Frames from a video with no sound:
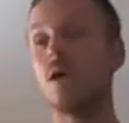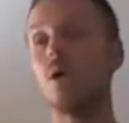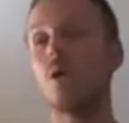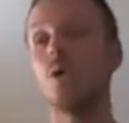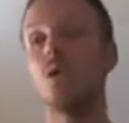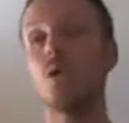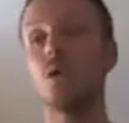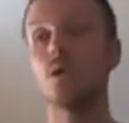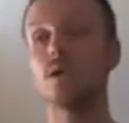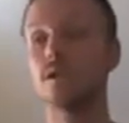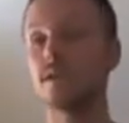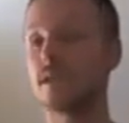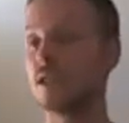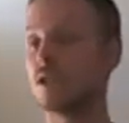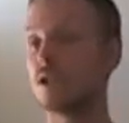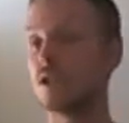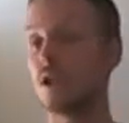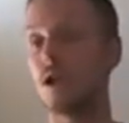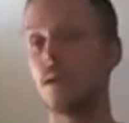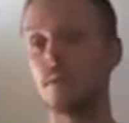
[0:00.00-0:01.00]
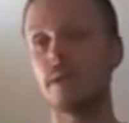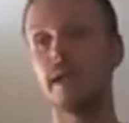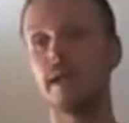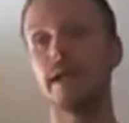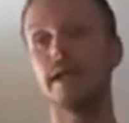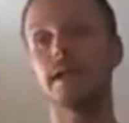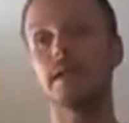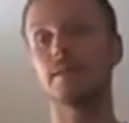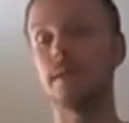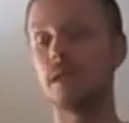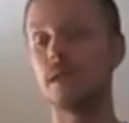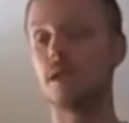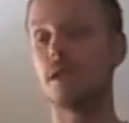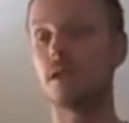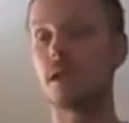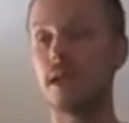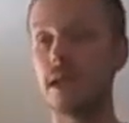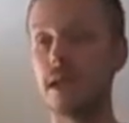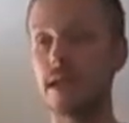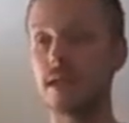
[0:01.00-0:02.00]
or C# and
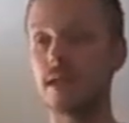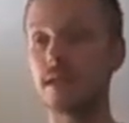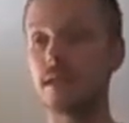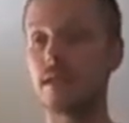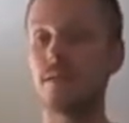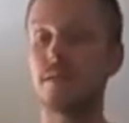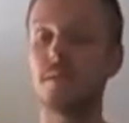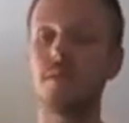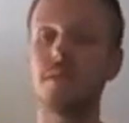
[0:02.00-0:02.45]
ASP.NET,